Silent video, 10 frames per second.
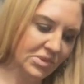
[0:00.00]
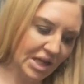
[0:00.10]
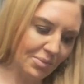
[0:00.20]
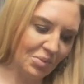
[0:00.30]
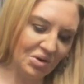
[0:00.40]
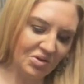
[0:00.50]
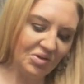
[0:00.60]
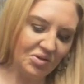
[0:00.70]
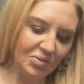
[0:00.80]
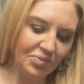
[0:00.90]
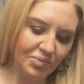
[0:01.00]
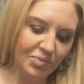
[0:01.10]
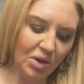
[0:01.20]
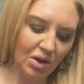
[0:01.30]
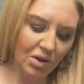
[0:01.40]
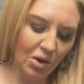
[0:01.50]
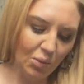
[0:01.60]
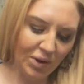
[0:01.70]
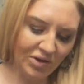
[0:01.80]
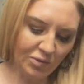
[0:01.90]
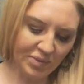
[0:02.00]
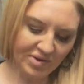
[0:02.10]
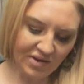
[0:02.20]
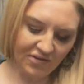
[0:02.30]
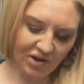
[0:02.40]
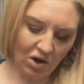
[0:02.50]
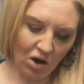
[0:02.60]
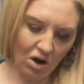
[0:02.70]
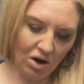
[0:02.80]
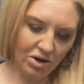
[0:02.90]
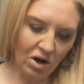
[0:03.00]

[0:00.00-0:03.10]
Temperance. One specific card